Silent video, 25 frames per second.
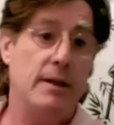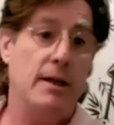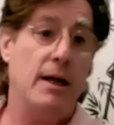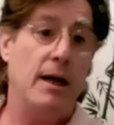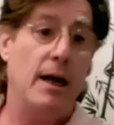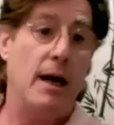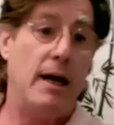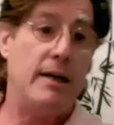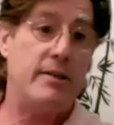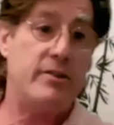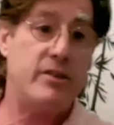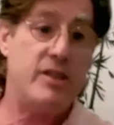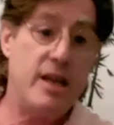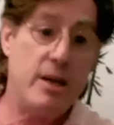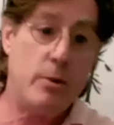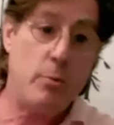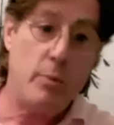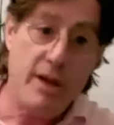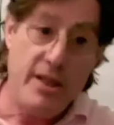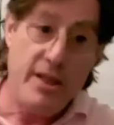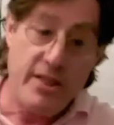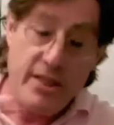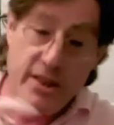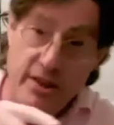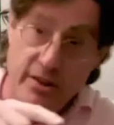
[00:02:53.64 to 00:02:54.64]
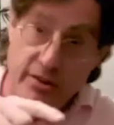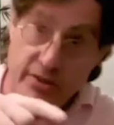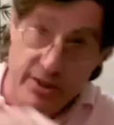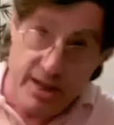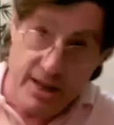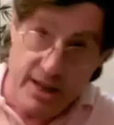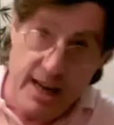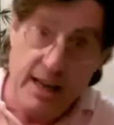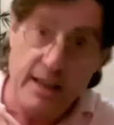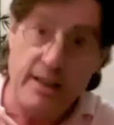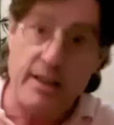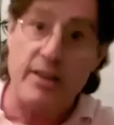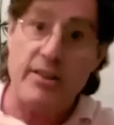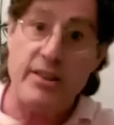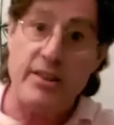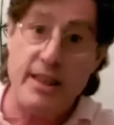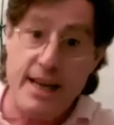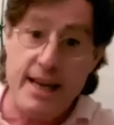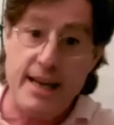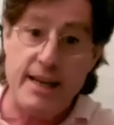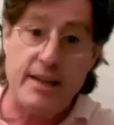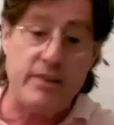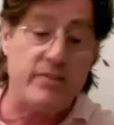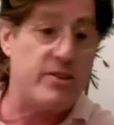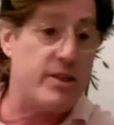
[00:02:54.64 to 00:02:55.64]
I think we see the
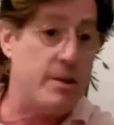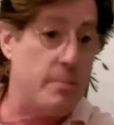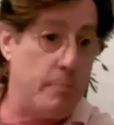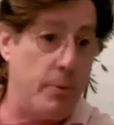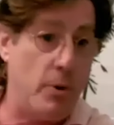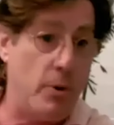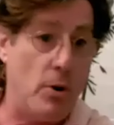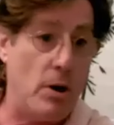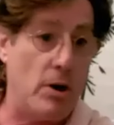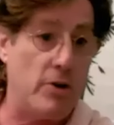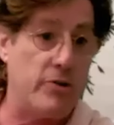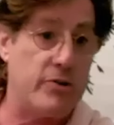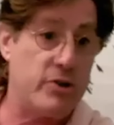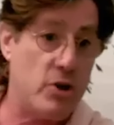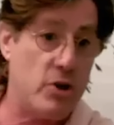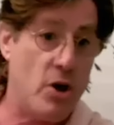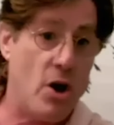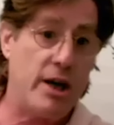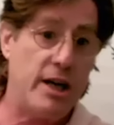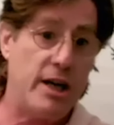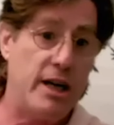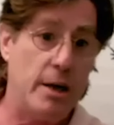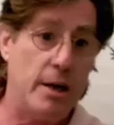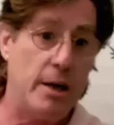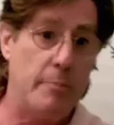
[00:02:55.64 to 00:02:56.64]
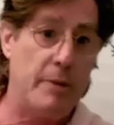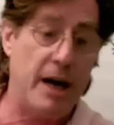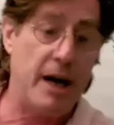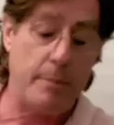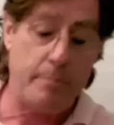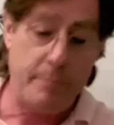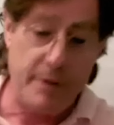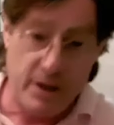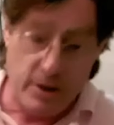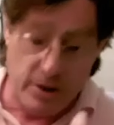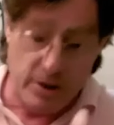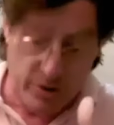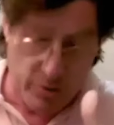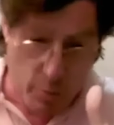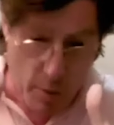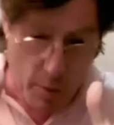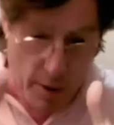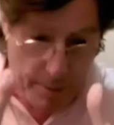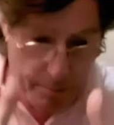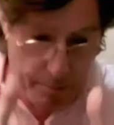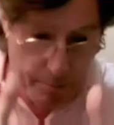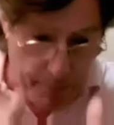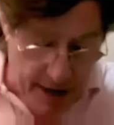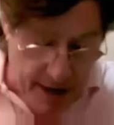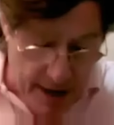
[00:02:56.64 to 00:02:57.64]
things that Paul is talking about because when
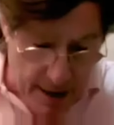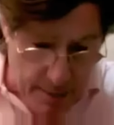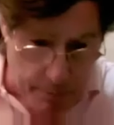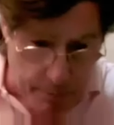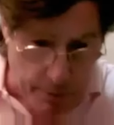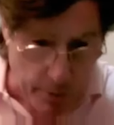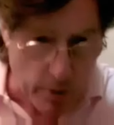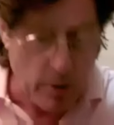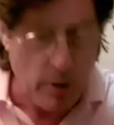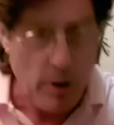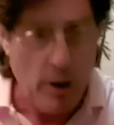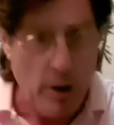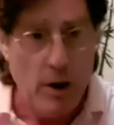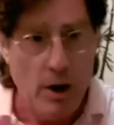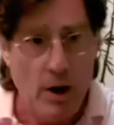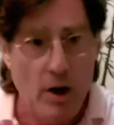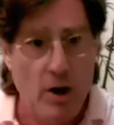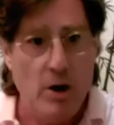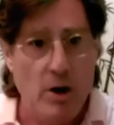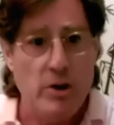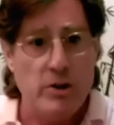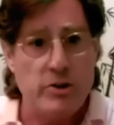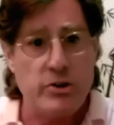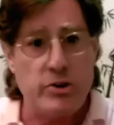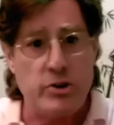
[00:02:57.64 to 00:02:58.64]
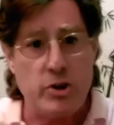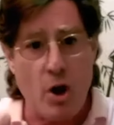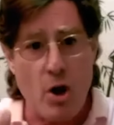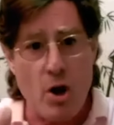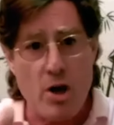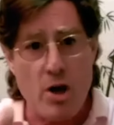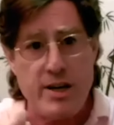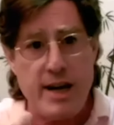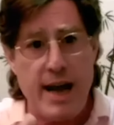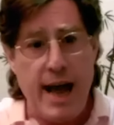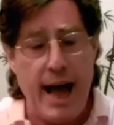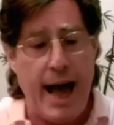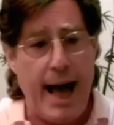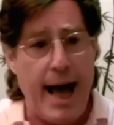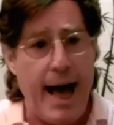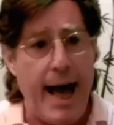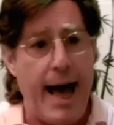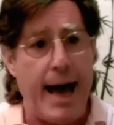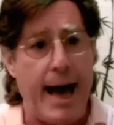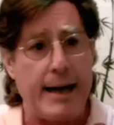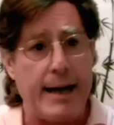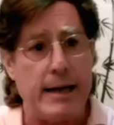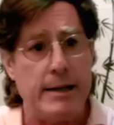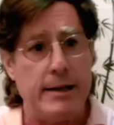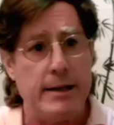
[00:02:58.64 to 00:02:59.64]
people start to
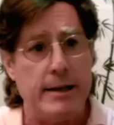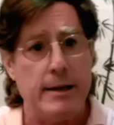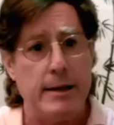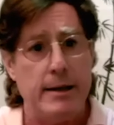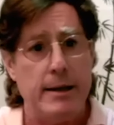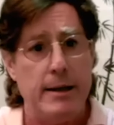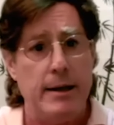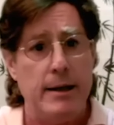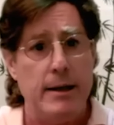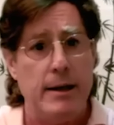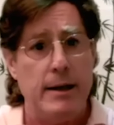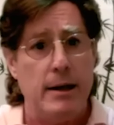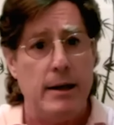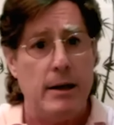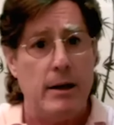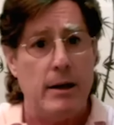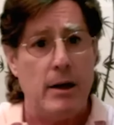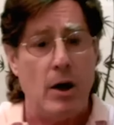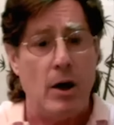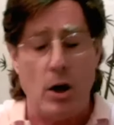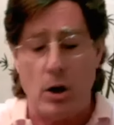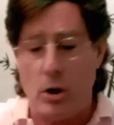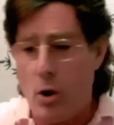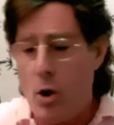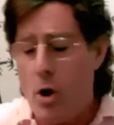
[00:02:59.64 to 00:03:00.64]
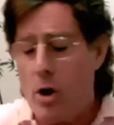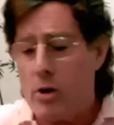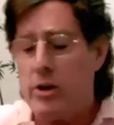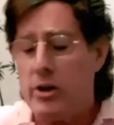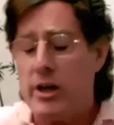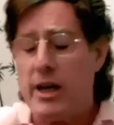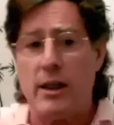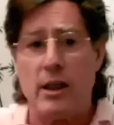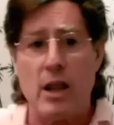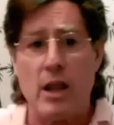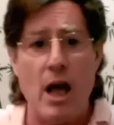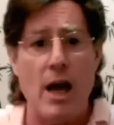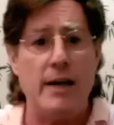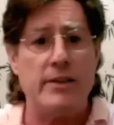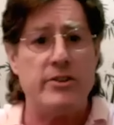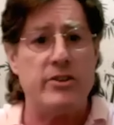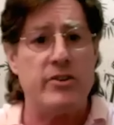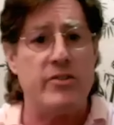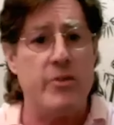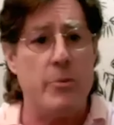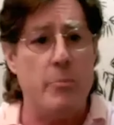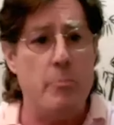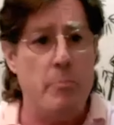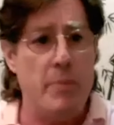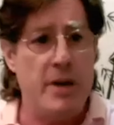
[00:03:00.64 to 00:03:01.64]
act along the lines of
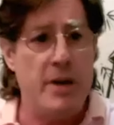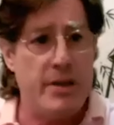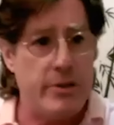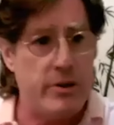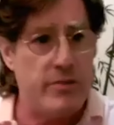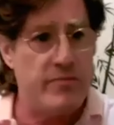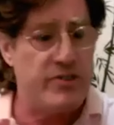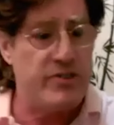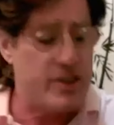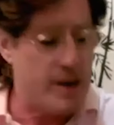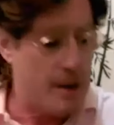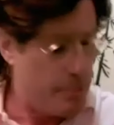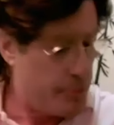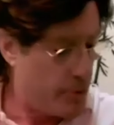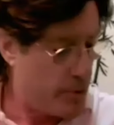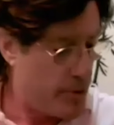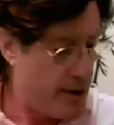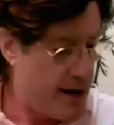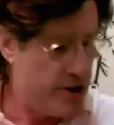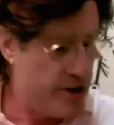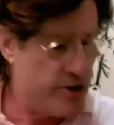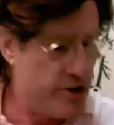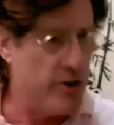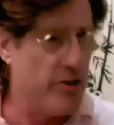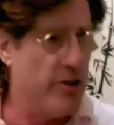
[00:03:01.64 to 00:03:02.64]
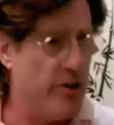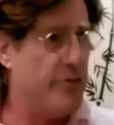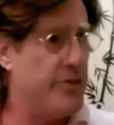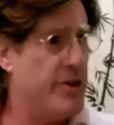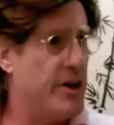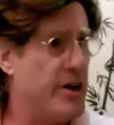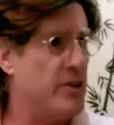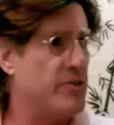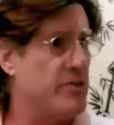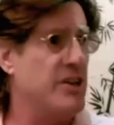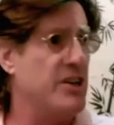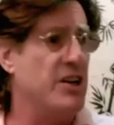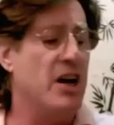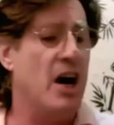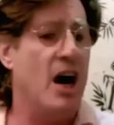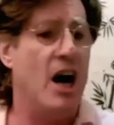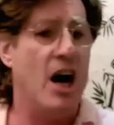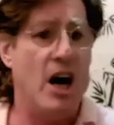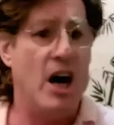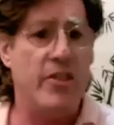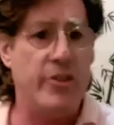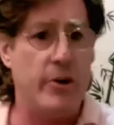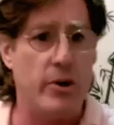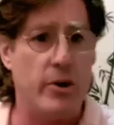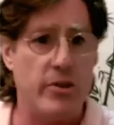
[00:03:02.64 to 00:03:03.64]
the myth of separation that there's an
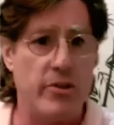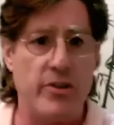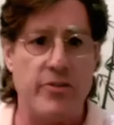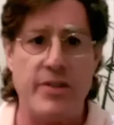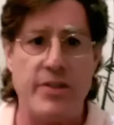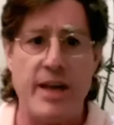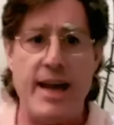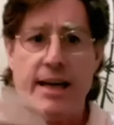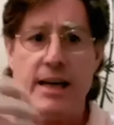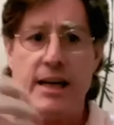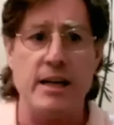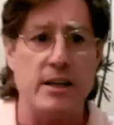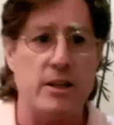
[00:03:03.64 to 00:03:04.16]
other that they can